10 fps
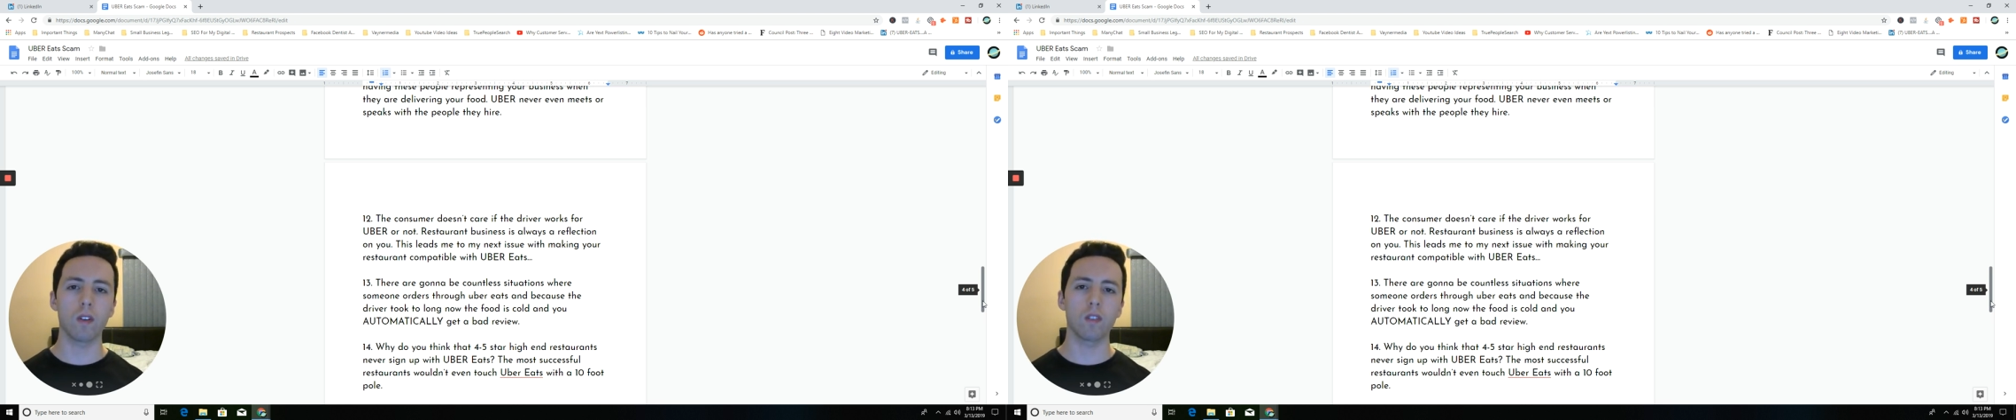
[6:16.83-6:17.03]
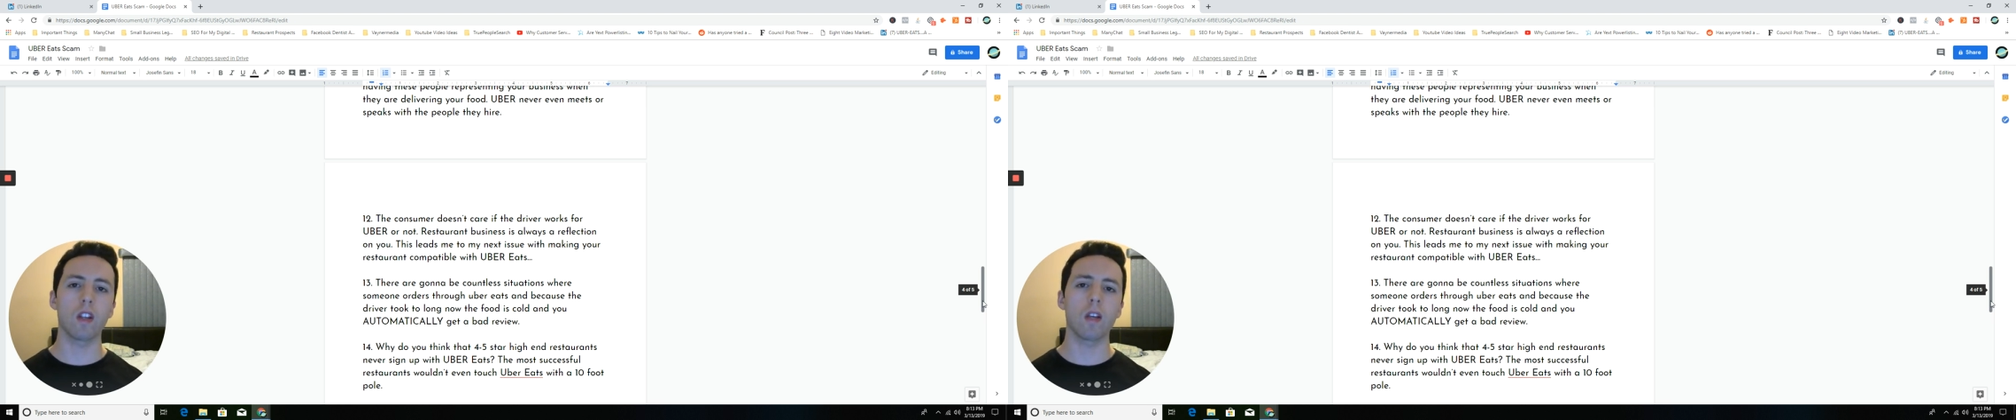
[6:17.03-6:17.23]

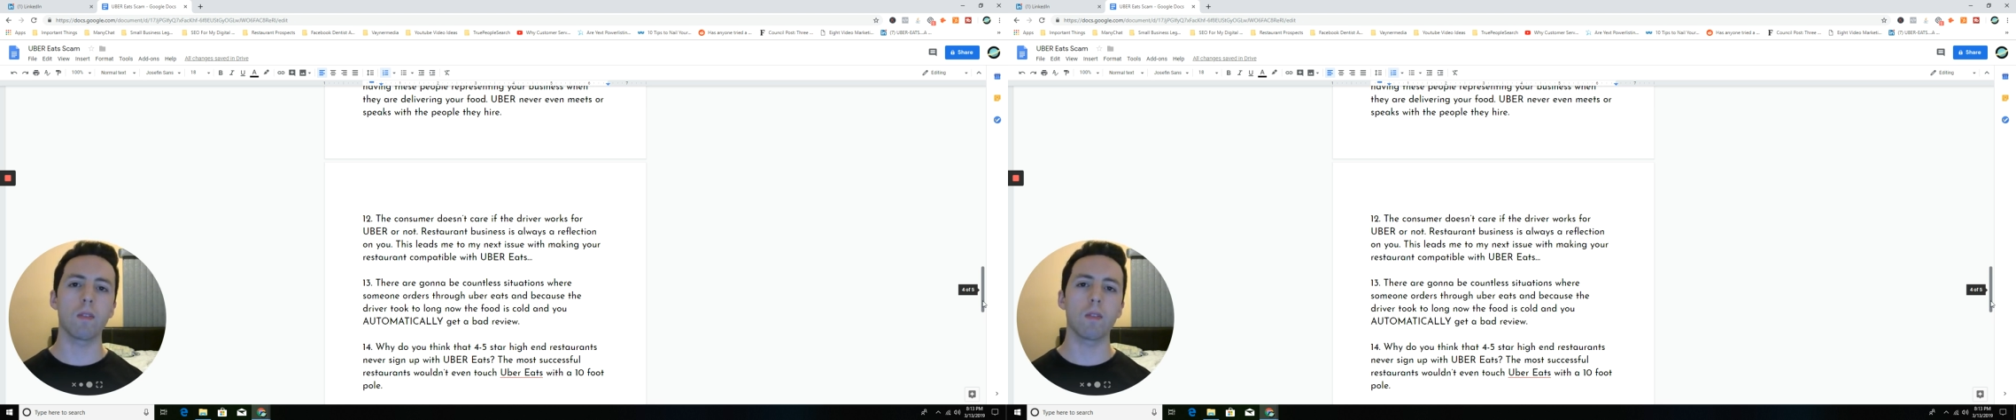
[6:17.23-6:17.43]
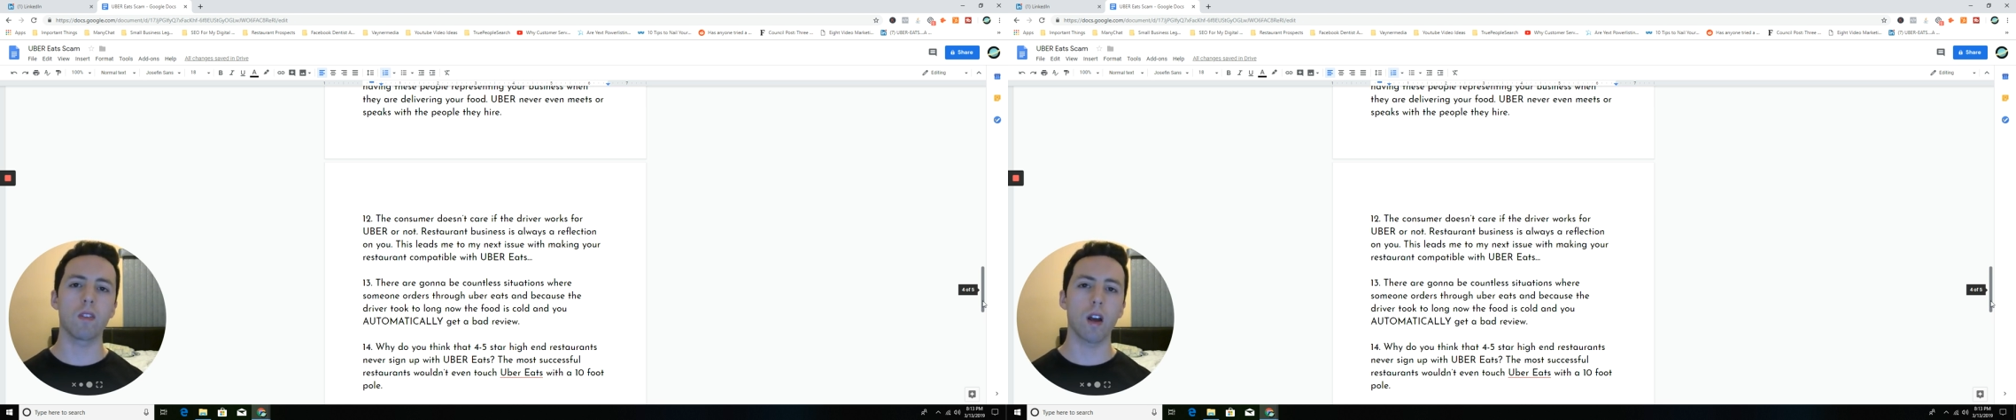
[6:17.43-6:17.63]
His name
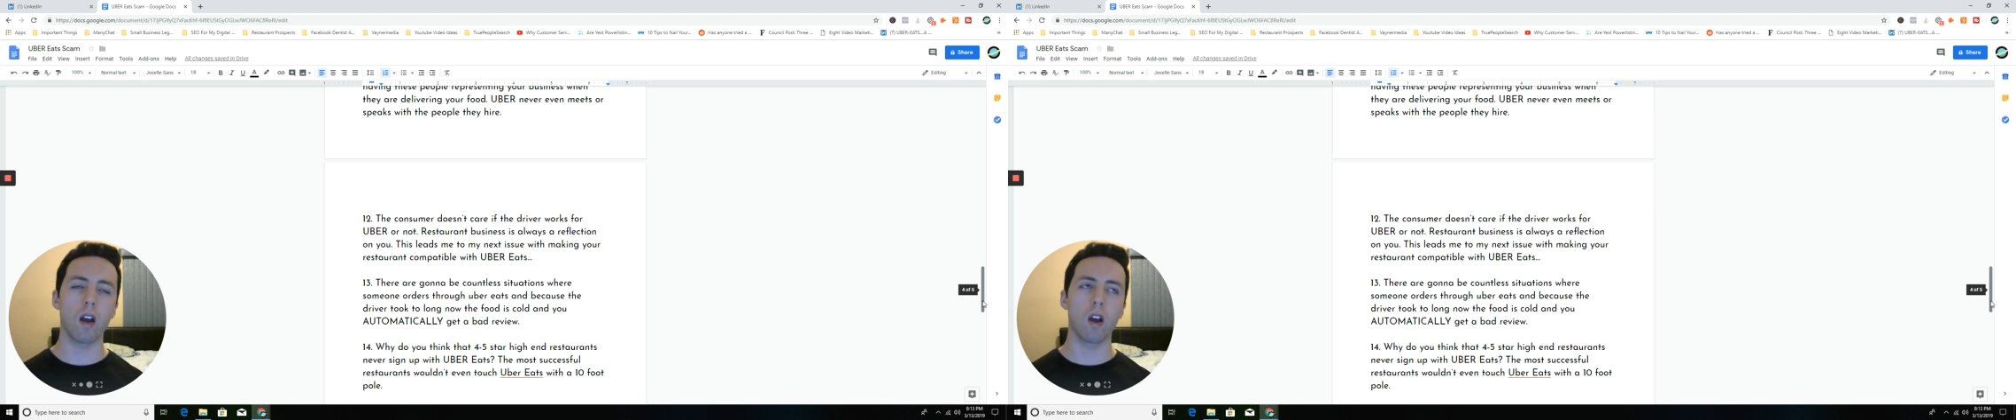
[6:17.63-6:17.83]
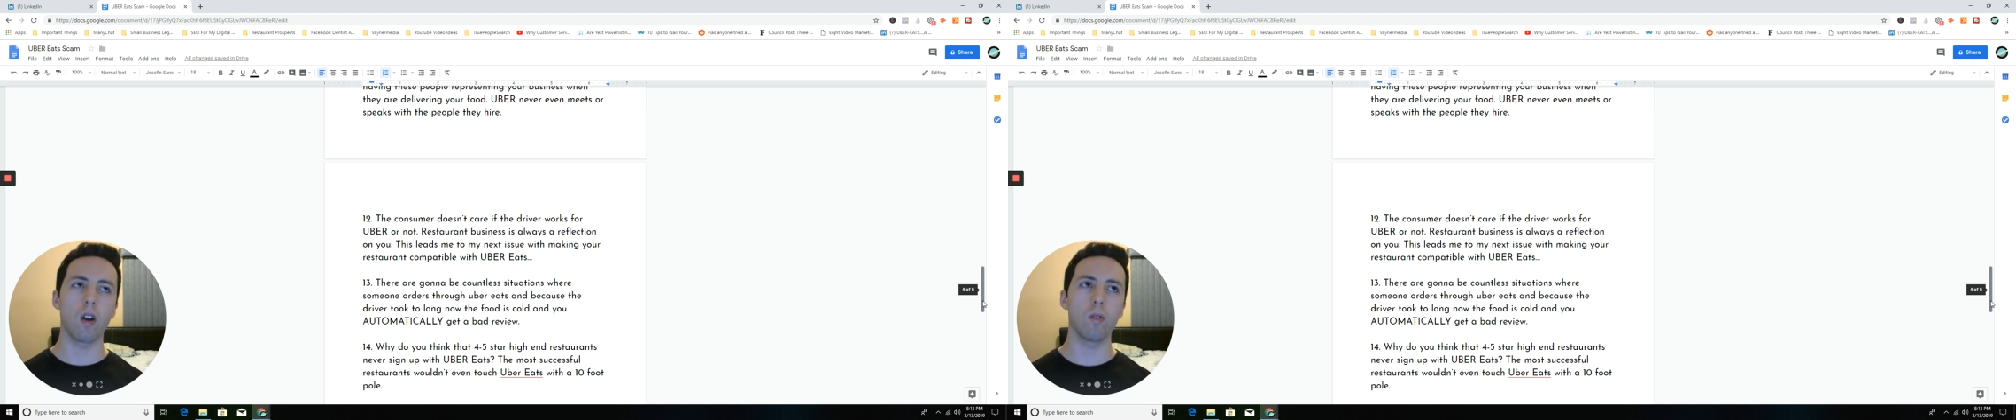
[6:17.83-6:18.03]
is
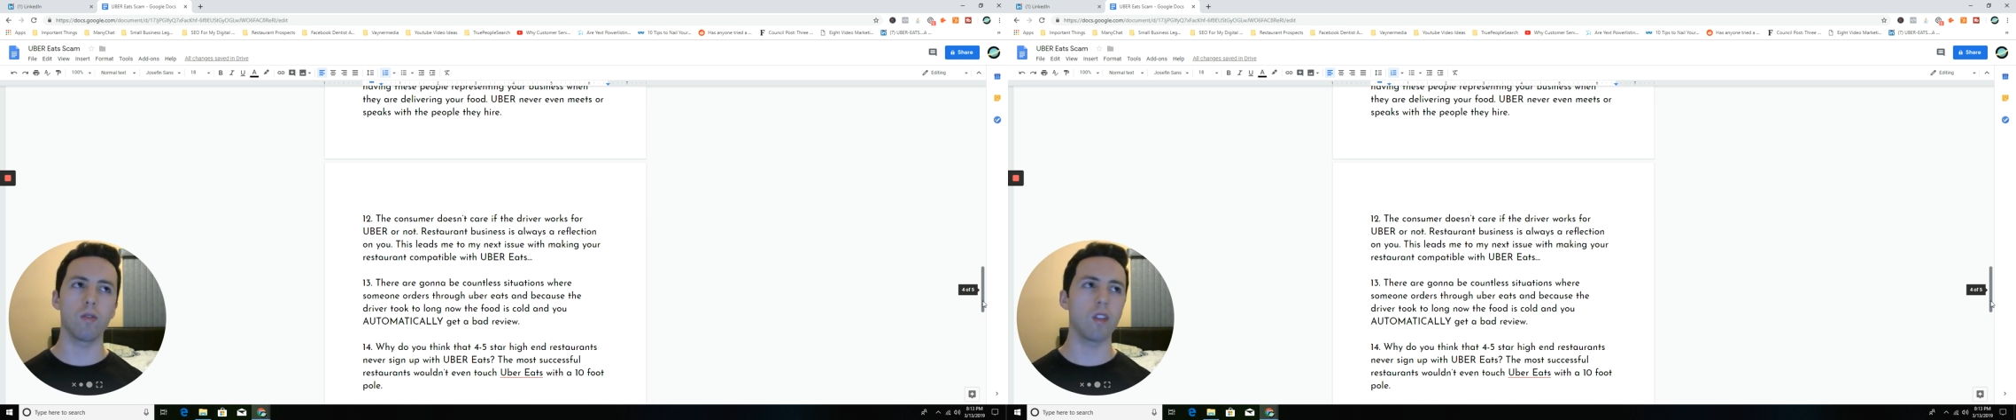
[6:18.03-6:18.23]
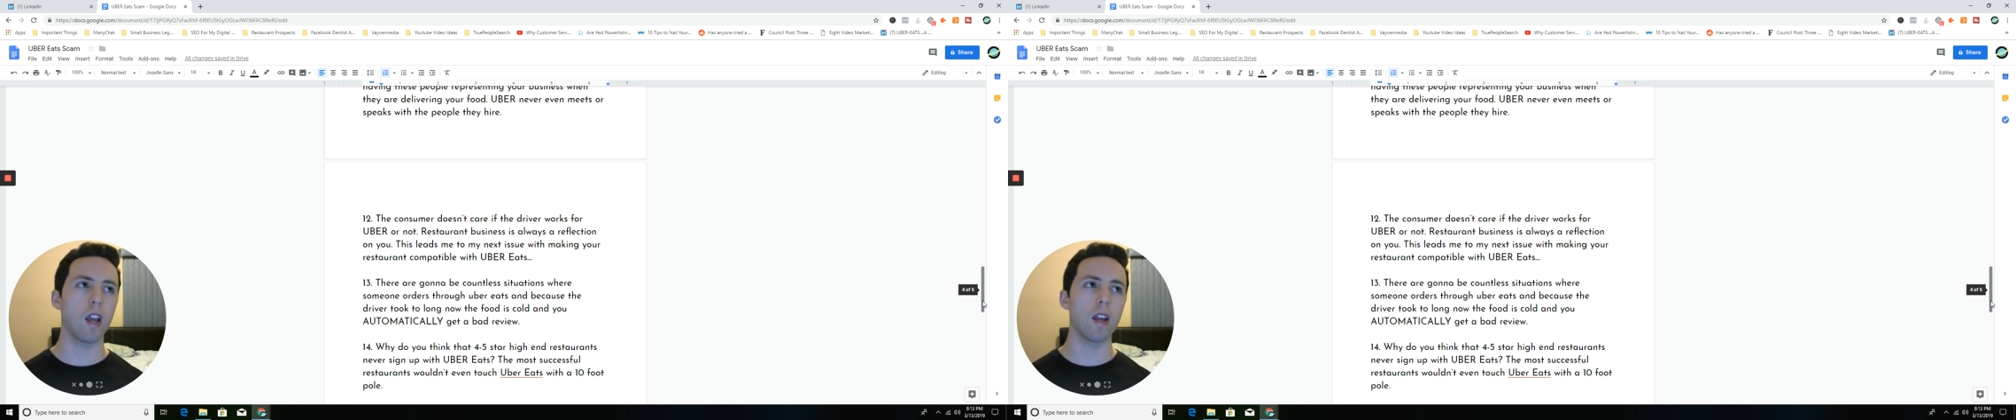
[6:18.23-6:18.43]

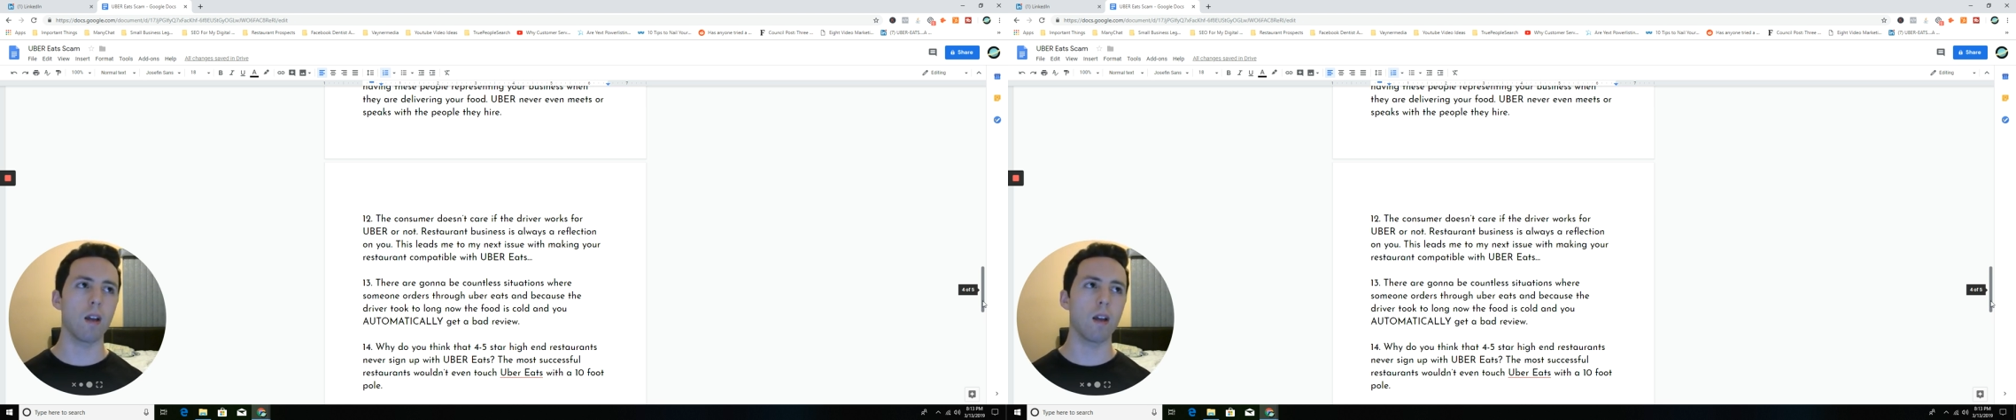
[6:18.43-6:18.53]
Jose,